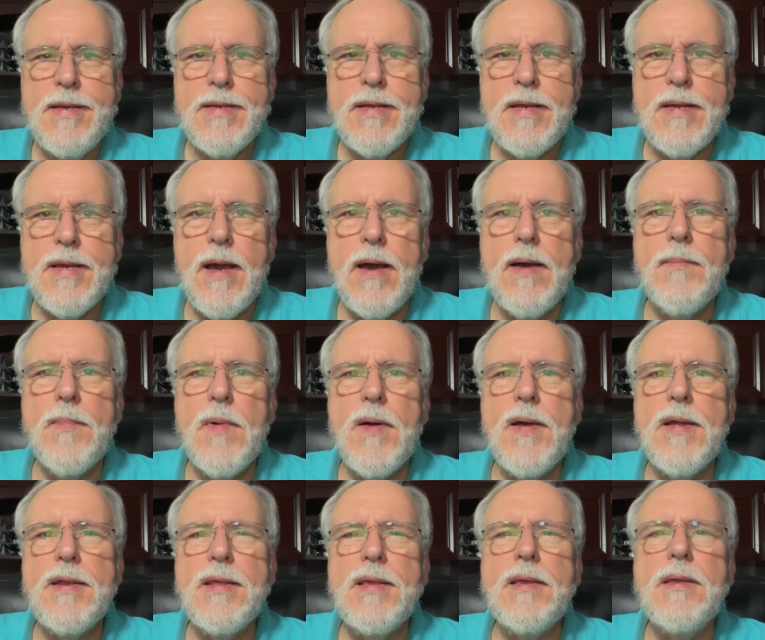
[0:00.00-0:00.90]
come
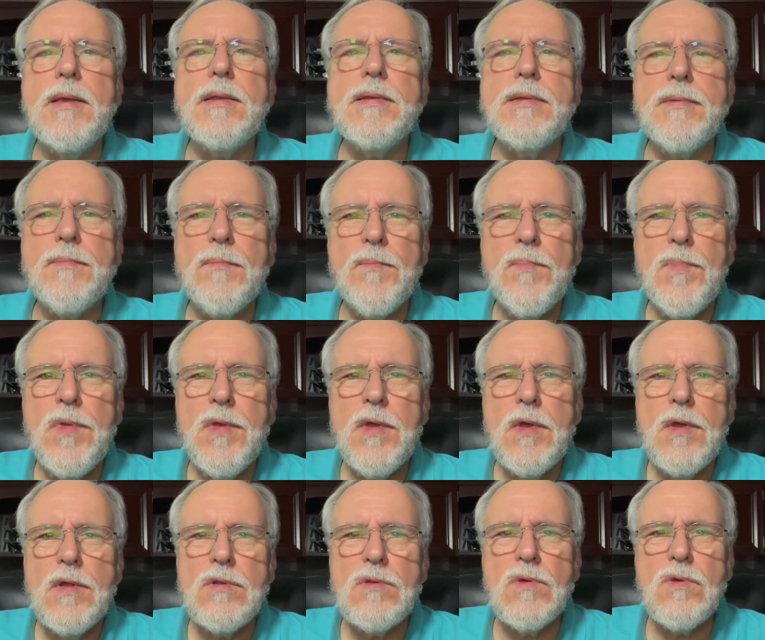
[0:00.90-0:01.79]
on in
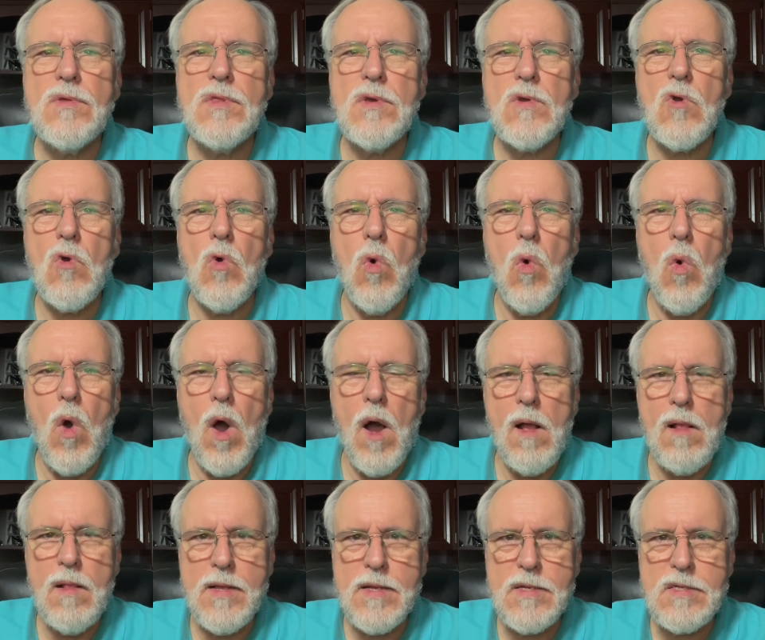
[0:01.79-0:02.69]
to the
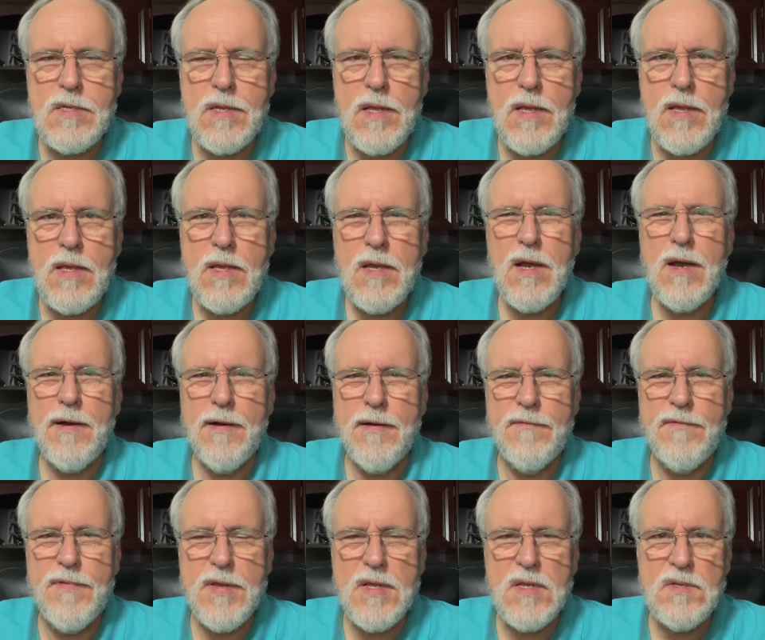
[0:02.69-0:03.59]
quality
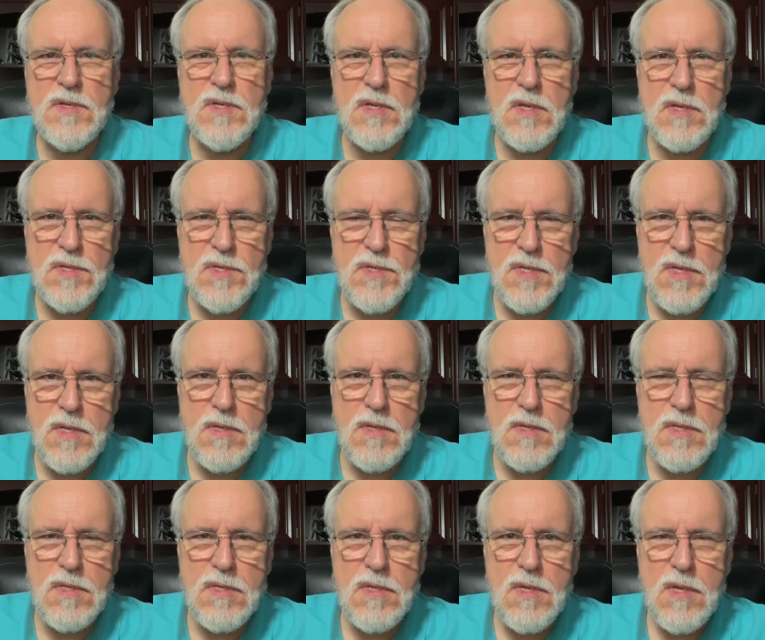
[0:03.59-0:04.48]
of
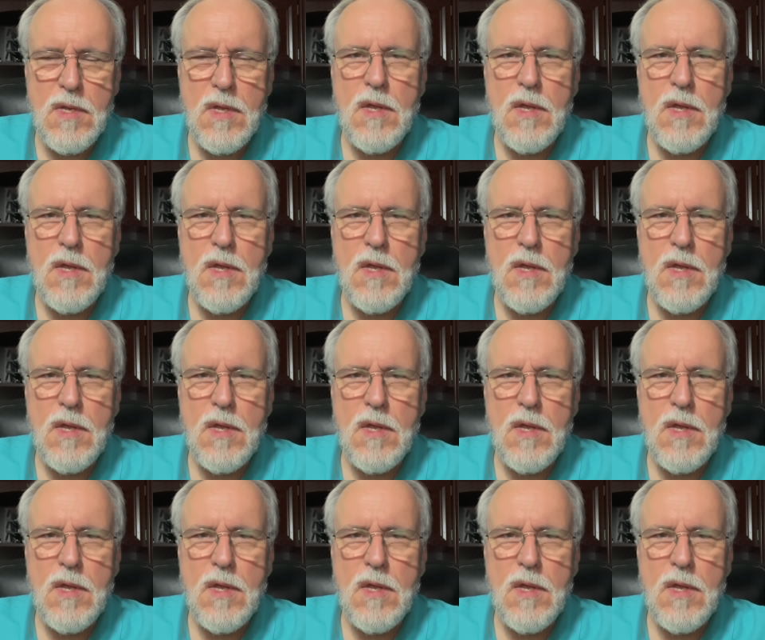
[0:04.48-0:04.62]
existence